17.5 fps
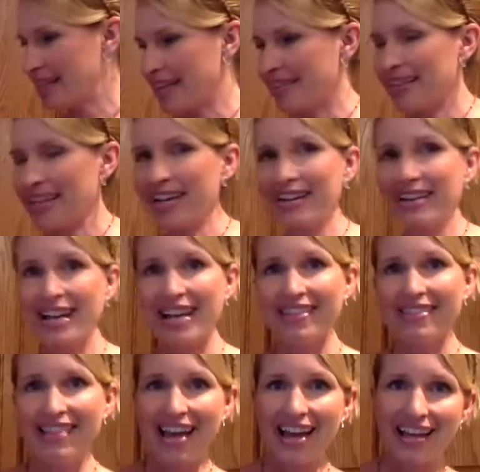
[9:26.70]
that there,
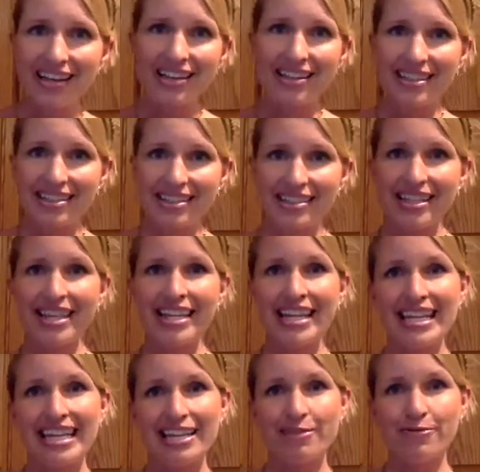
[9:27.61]
and that is
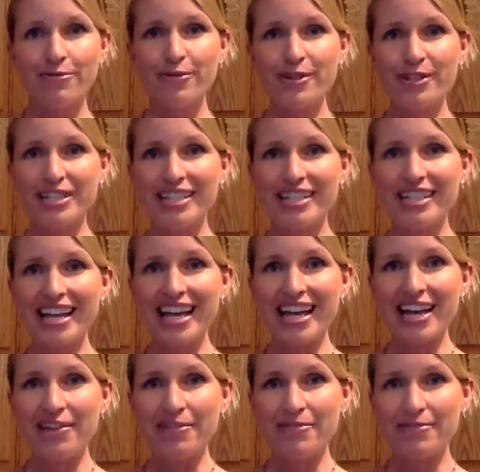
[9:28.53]
it for
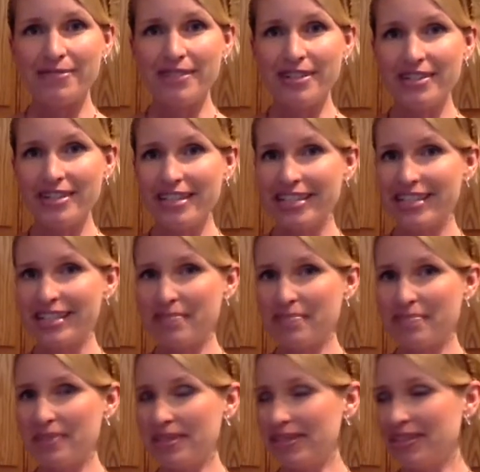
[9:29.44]
today. Our very
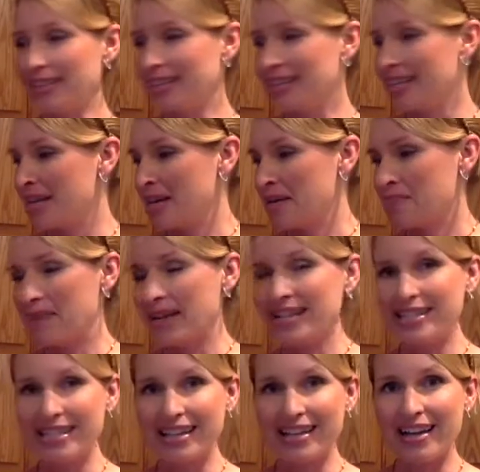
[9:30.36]
simple,
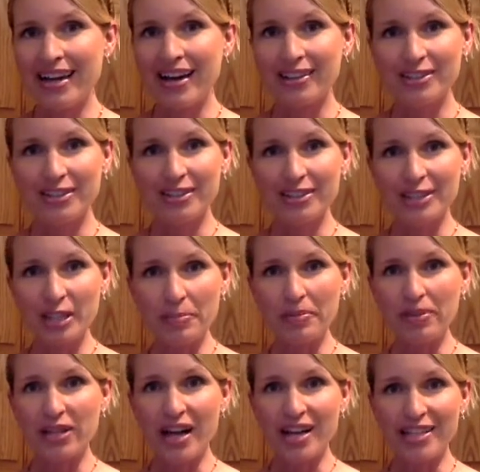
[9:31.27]
basic colored
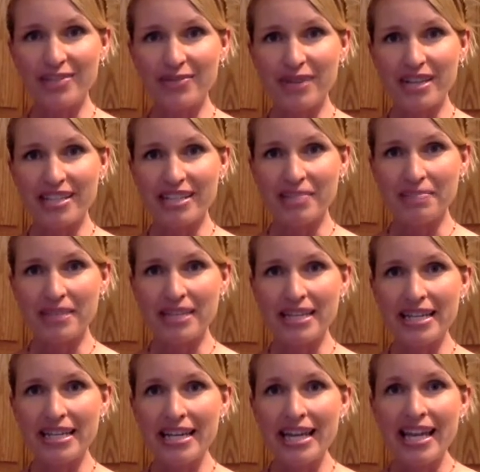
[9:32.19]
lip gloss
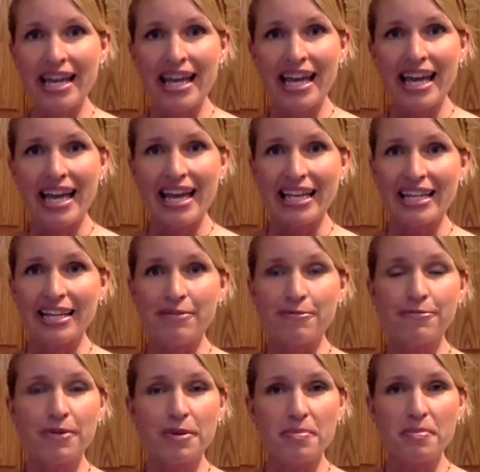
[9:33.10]
recipe. And
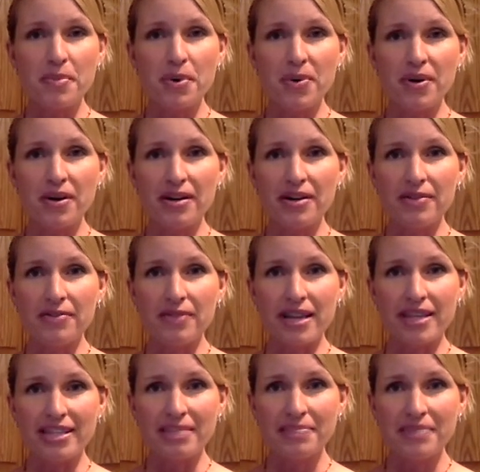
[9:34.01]
for more
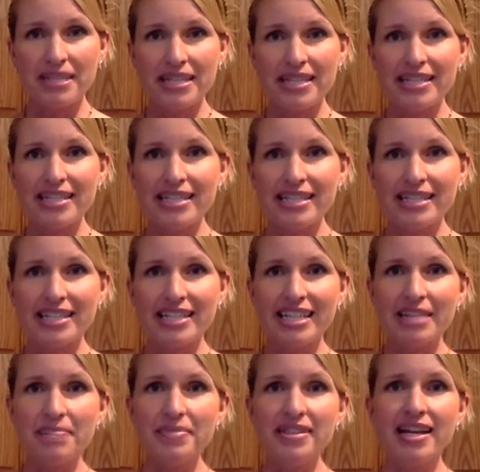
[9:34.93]
recipes and
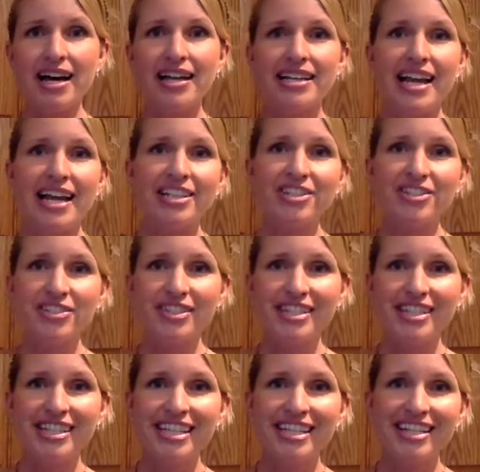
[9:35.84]
tips on
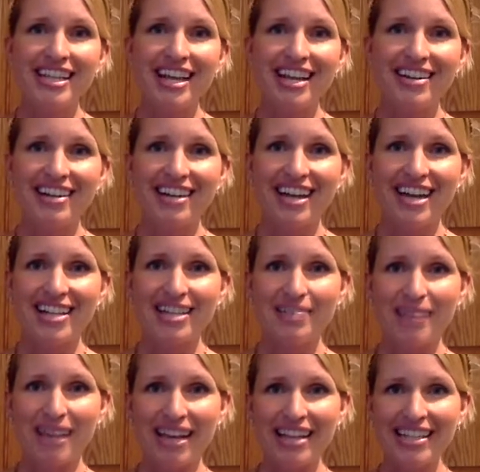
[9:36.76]
natural skincare and
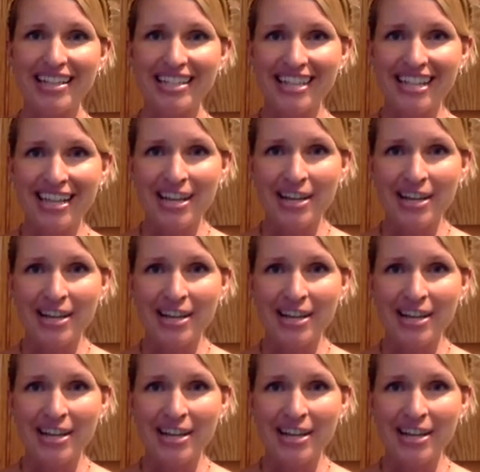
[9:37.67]
cosmetics,